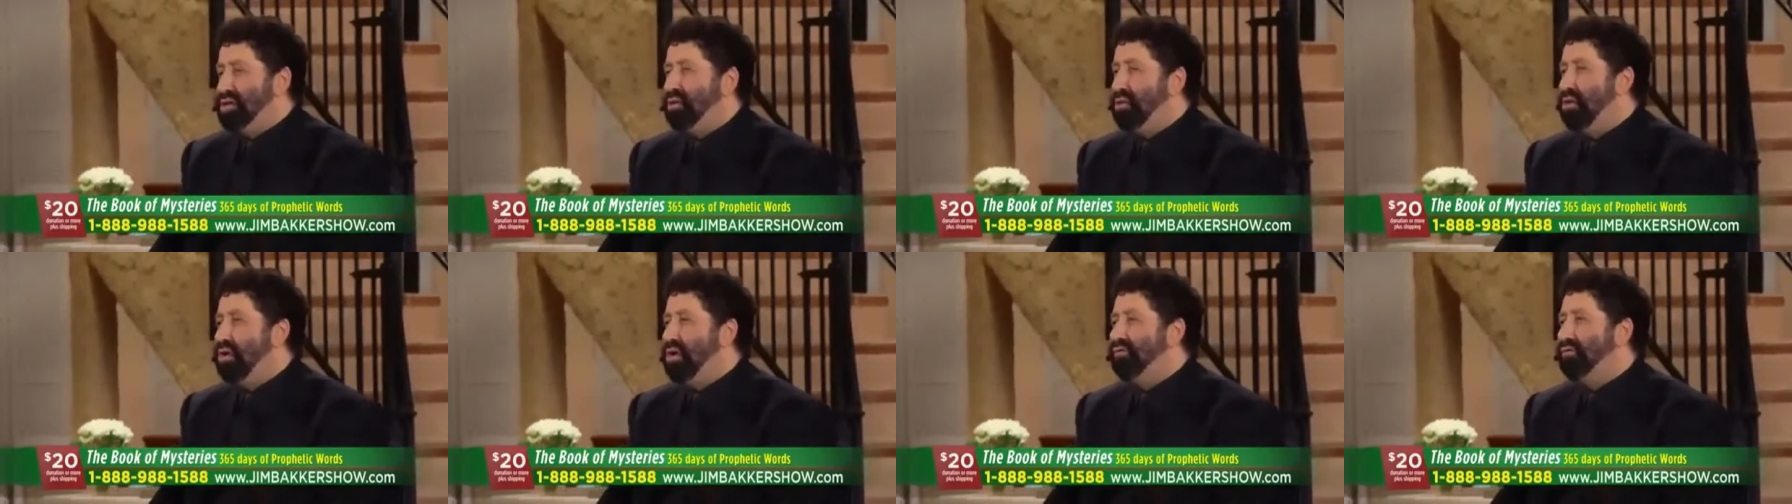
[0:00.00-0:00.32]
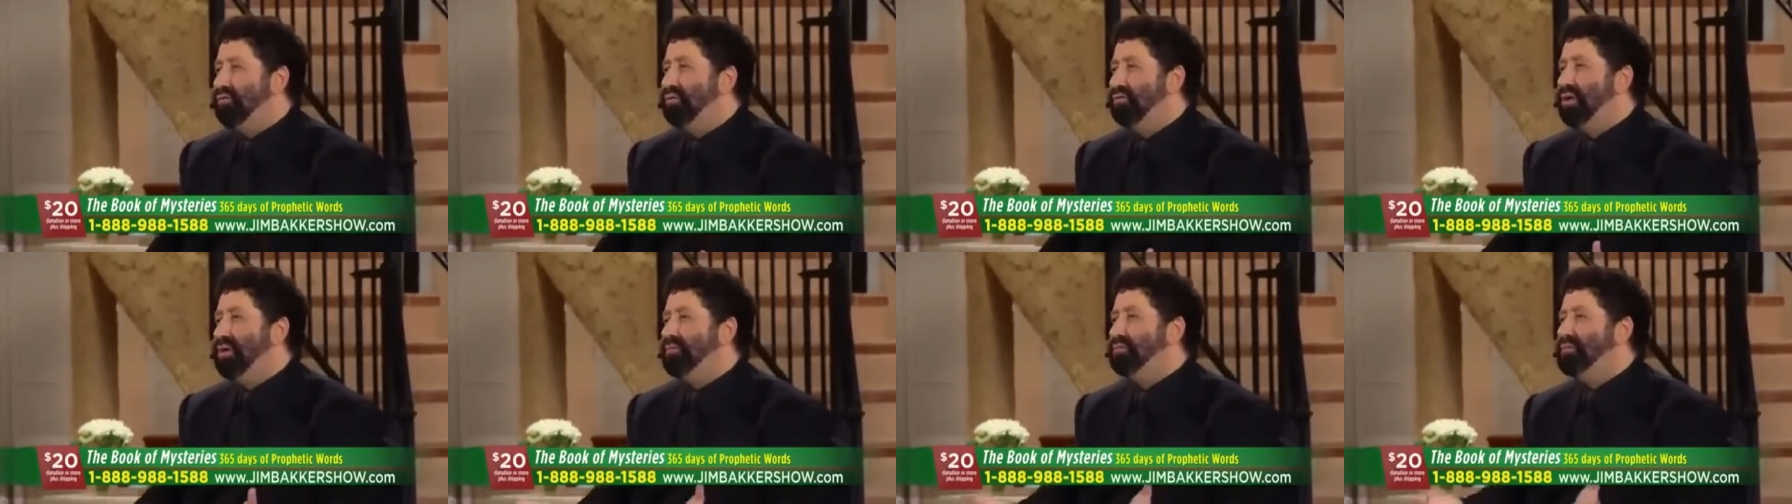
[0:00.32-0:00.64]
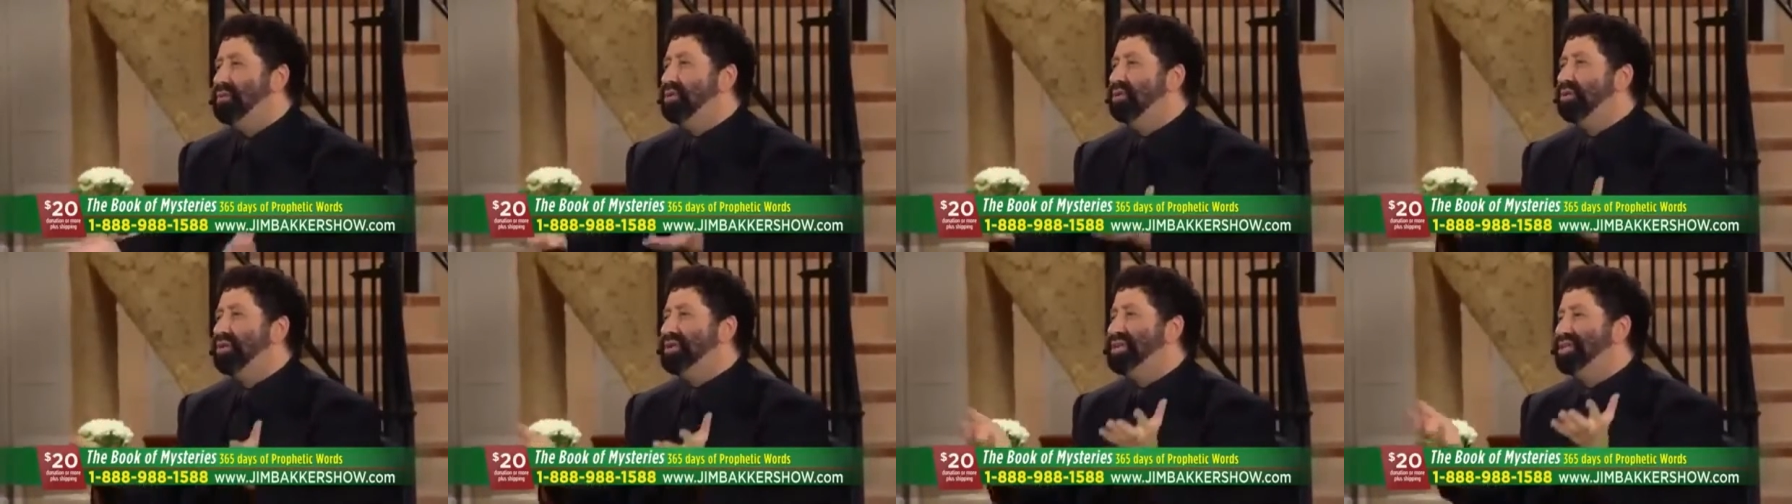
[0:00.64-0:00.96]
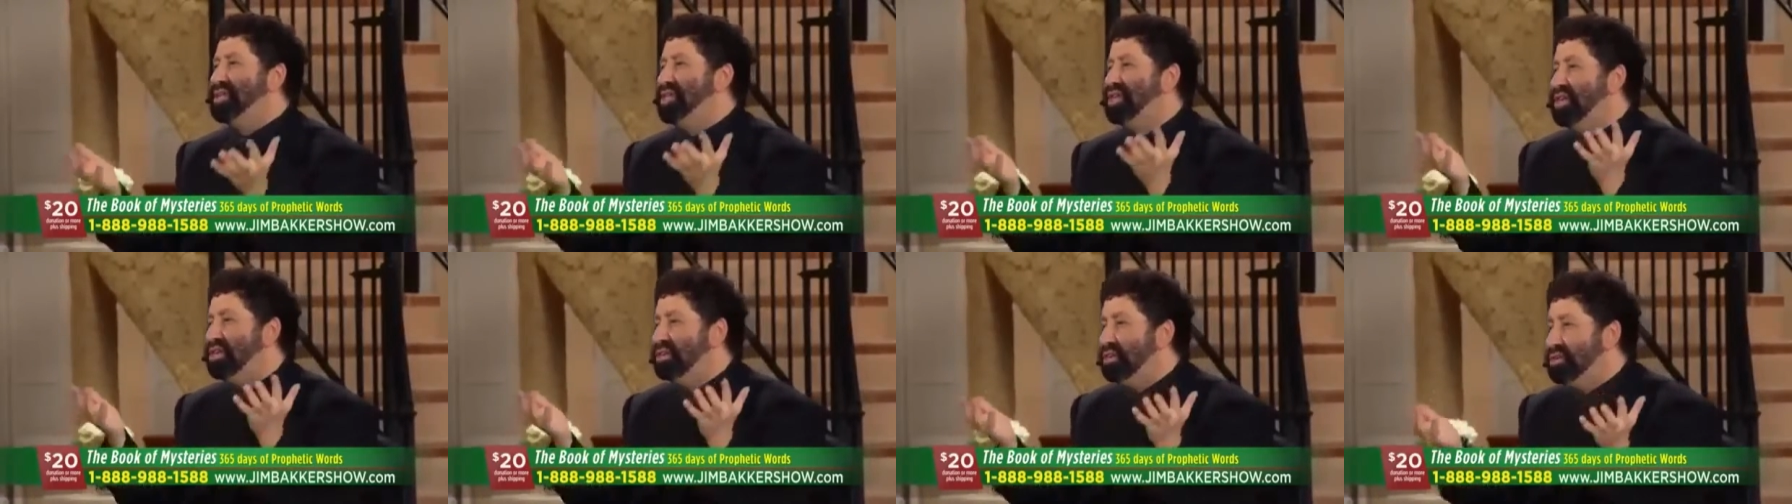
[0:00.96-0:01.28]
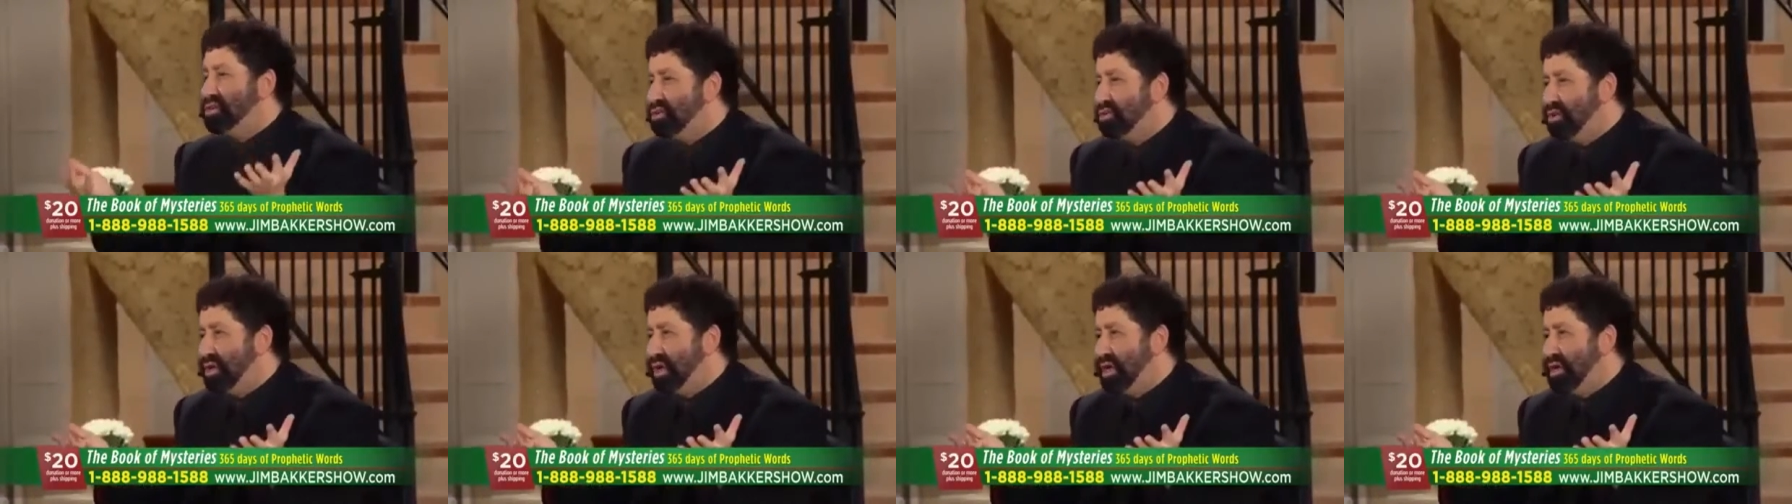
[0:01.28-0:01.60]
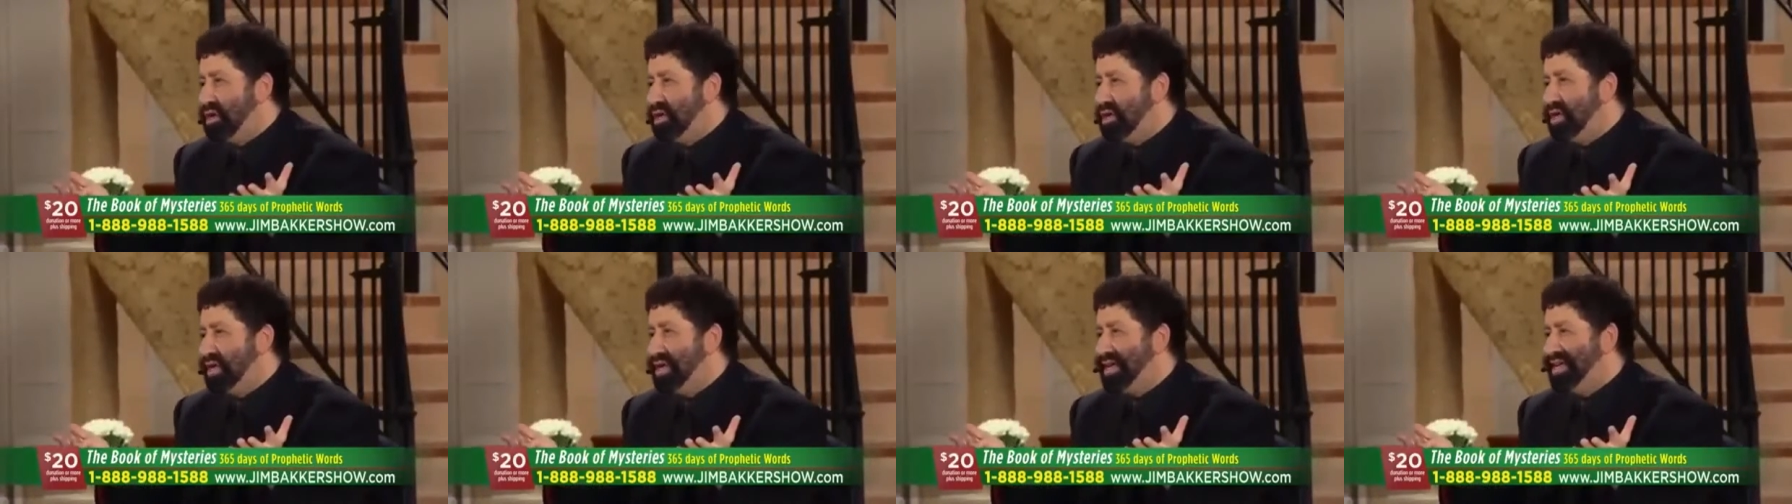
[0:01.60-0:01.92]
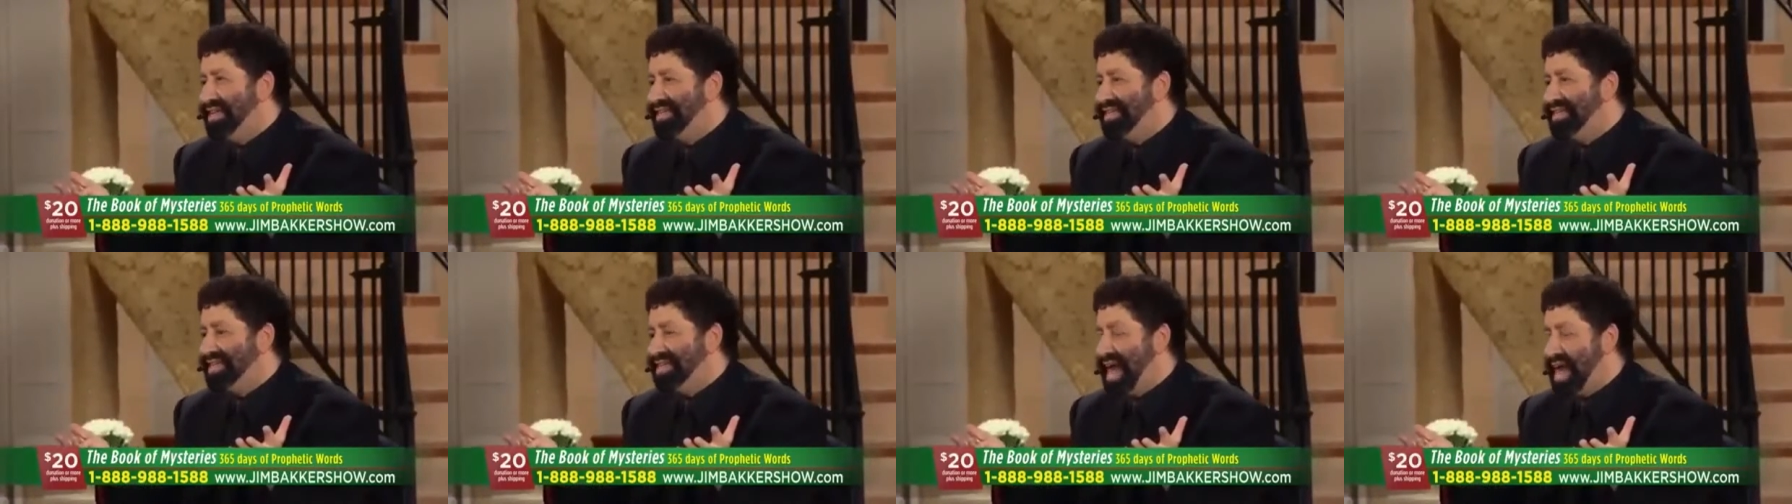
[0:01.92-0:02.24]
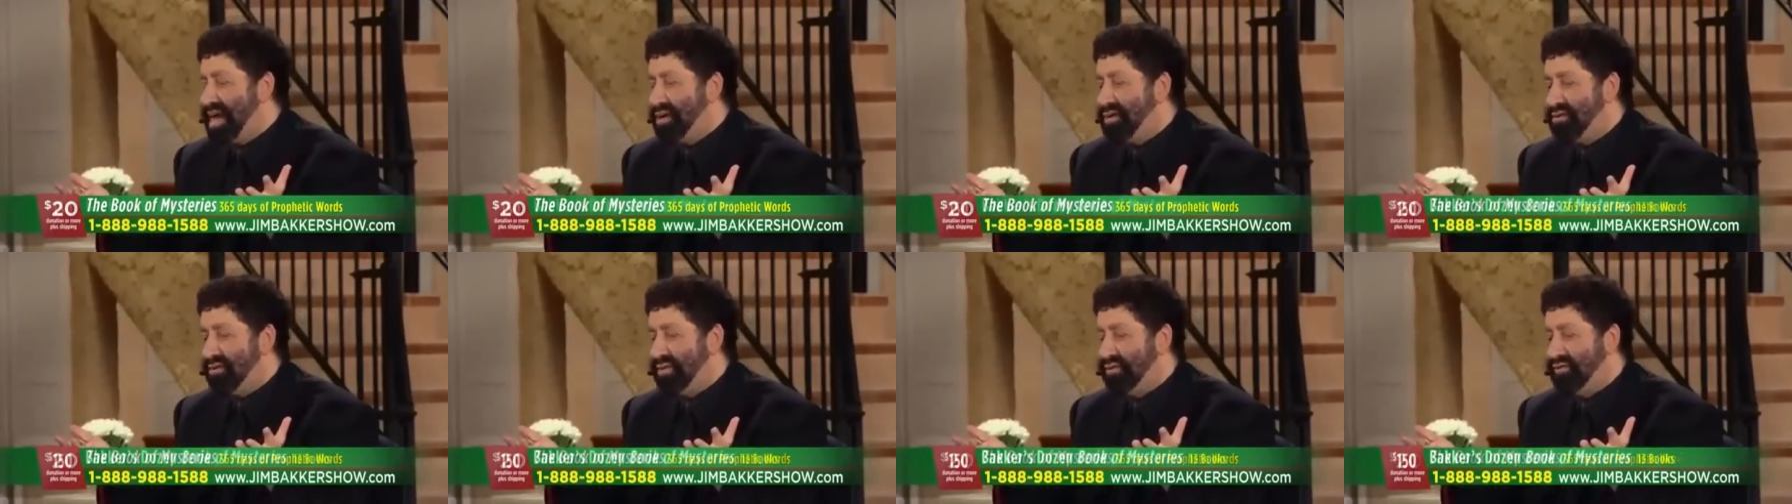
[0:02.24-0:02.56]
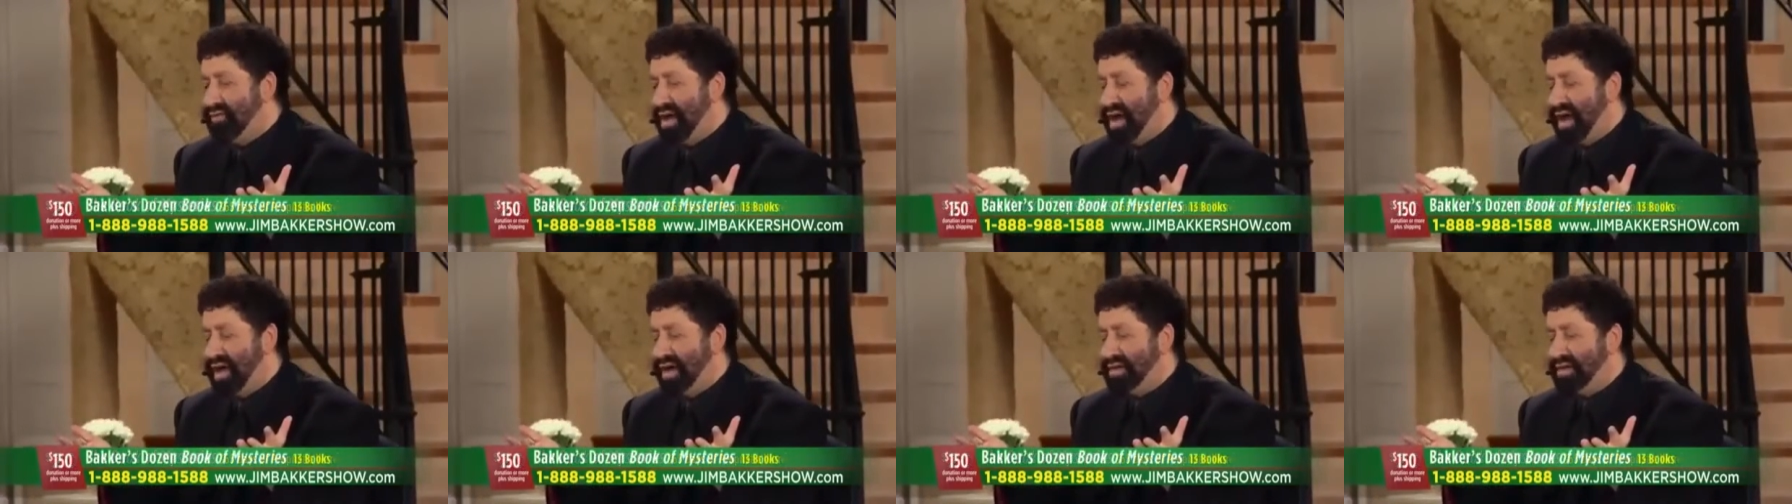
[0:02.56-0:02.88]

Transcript: offer up your children in sacrifice.